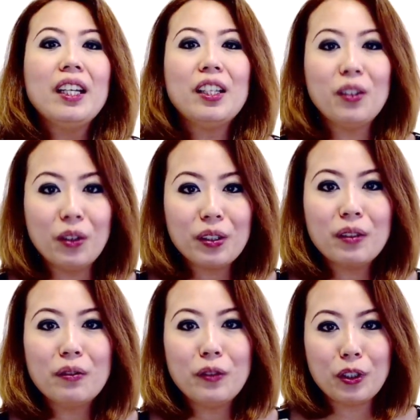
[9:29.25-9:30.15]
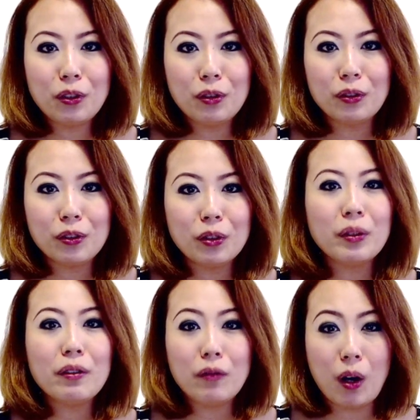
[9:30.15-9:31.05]
In order for you to
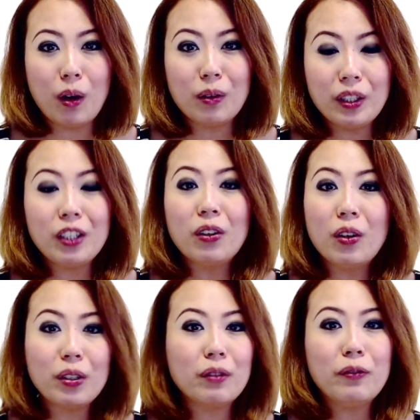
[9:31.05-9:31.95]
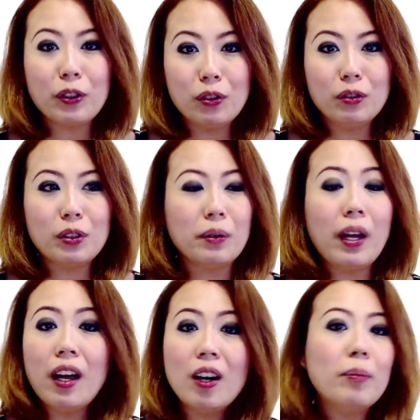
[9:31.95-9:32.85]
evolve, in order for you to
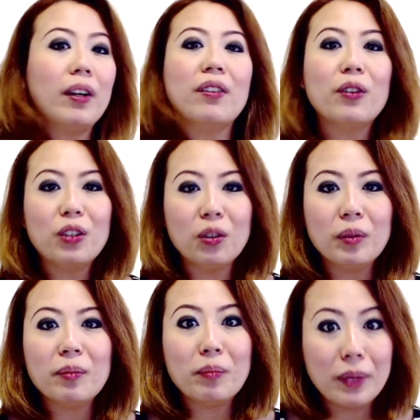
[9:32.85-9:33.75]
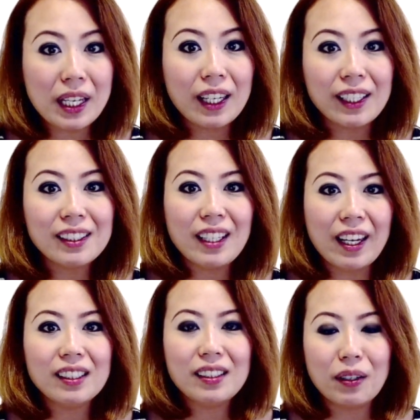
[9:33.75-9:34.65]
help other human beings
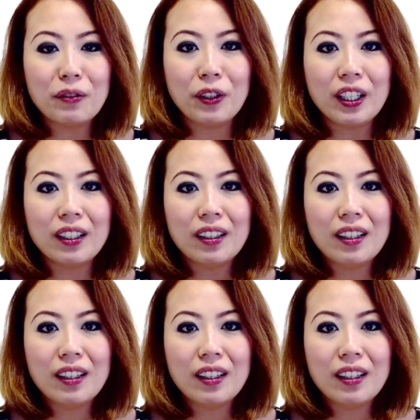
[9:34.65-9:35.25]
and suffering,